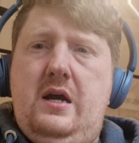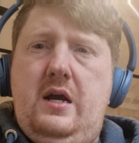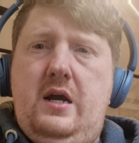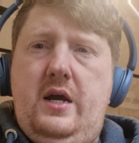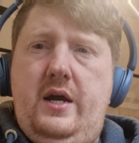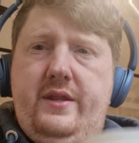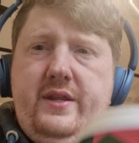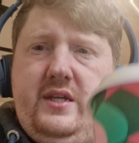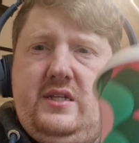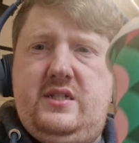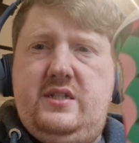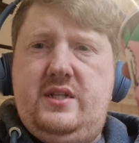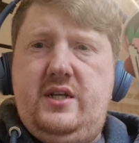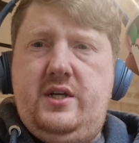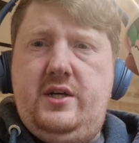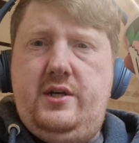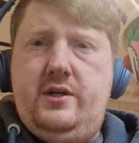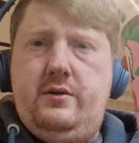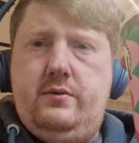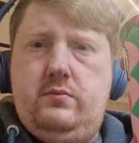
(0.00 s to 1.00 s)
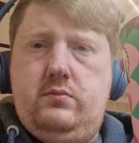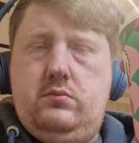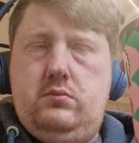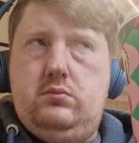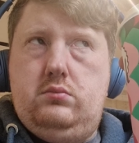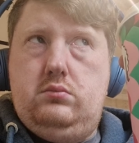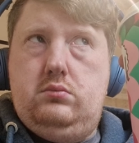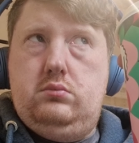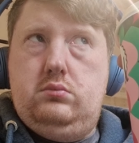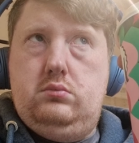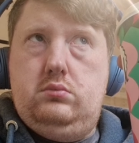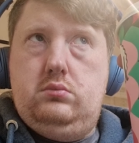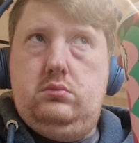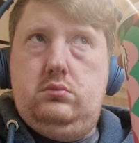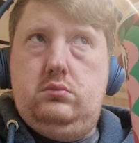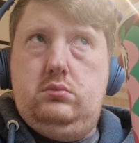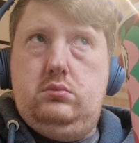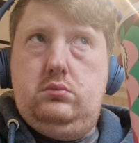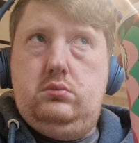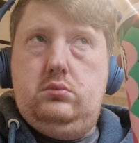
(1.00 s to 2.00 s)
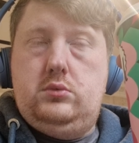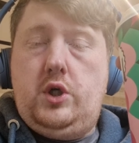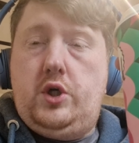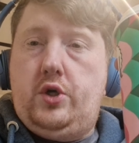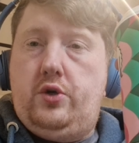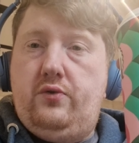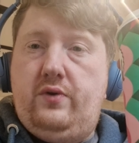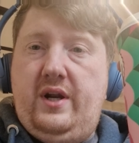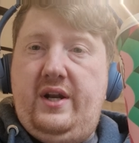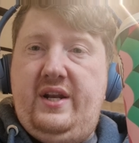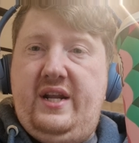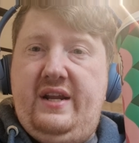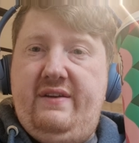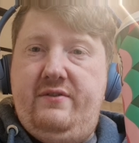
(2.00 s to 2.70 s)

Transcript: And this is a grande